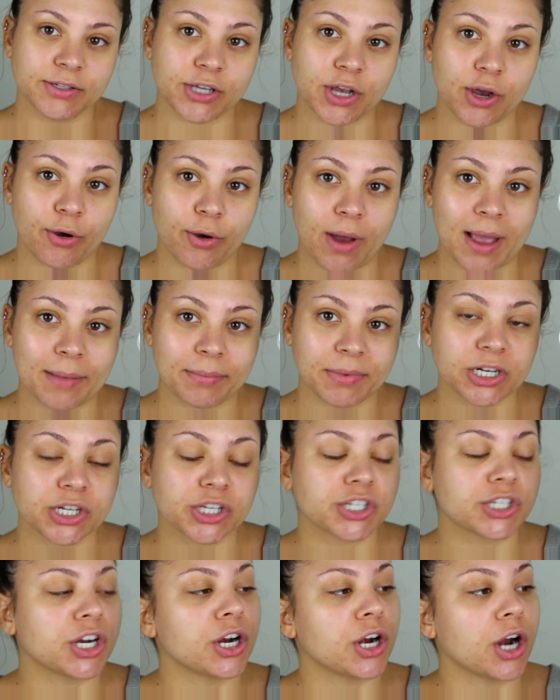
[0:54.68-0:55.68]
So I'm going
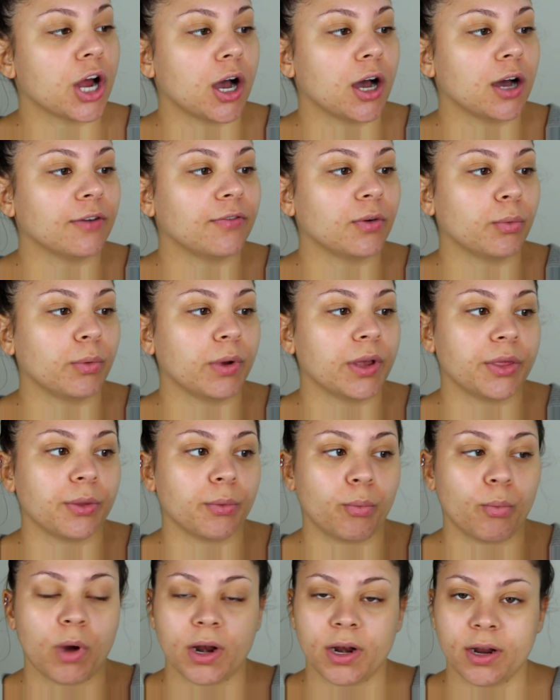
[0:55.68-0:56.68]
to start off
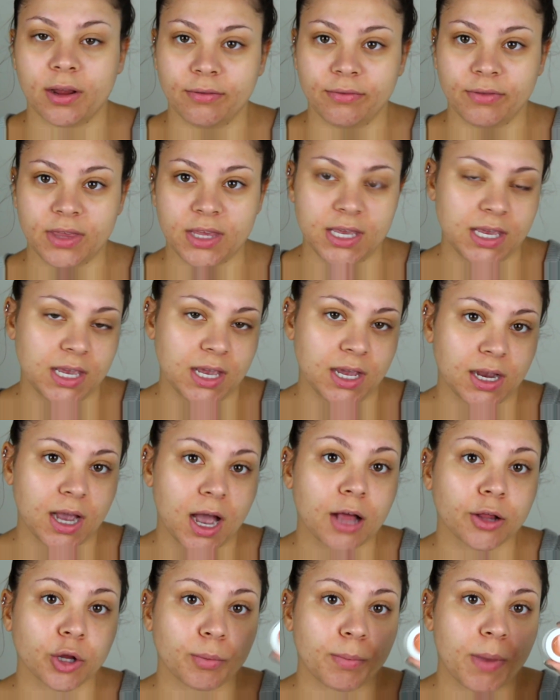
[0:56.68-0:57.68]
with one of the
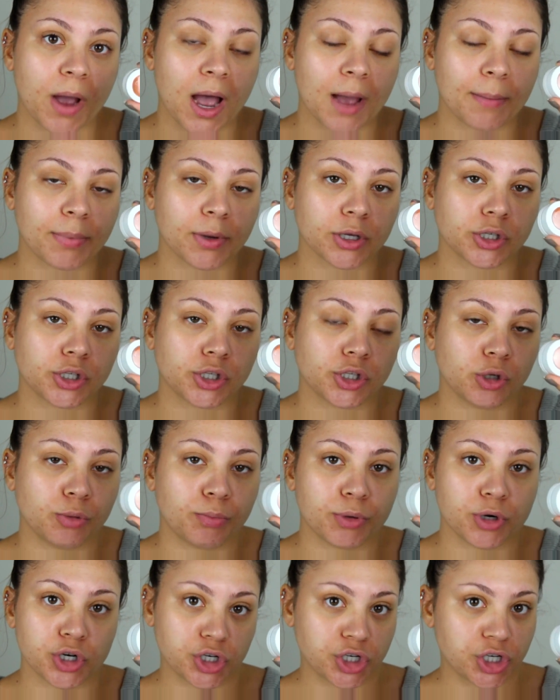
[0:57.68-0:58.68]
ColourPop
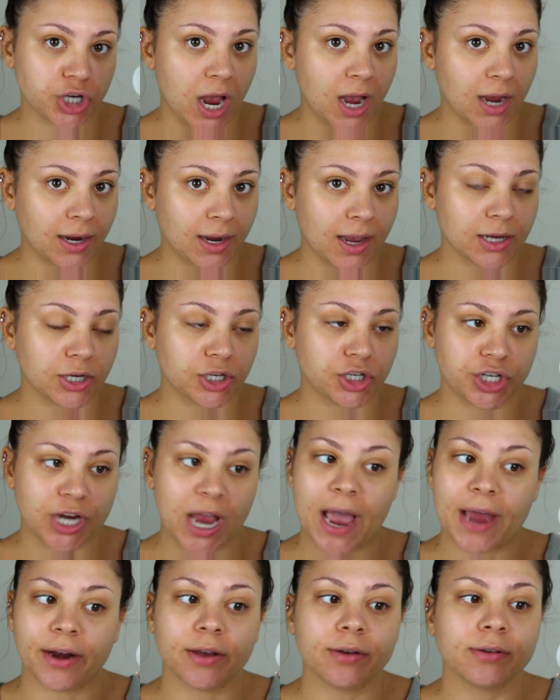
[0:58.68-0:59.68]
Super Shock
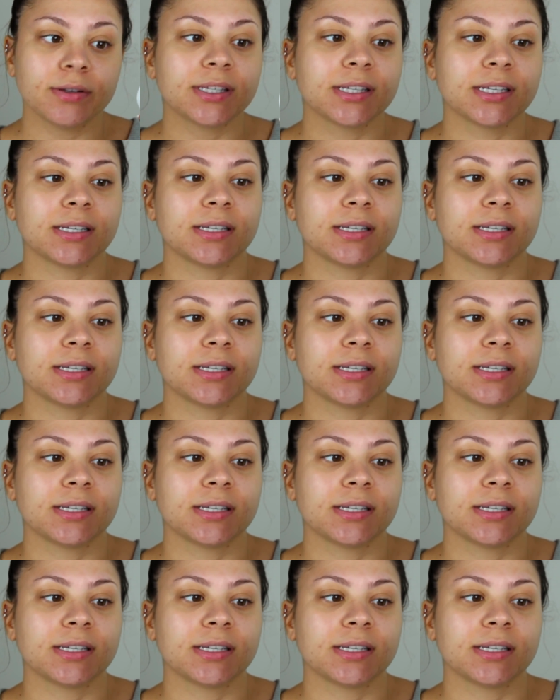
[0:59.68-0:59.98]
shadows.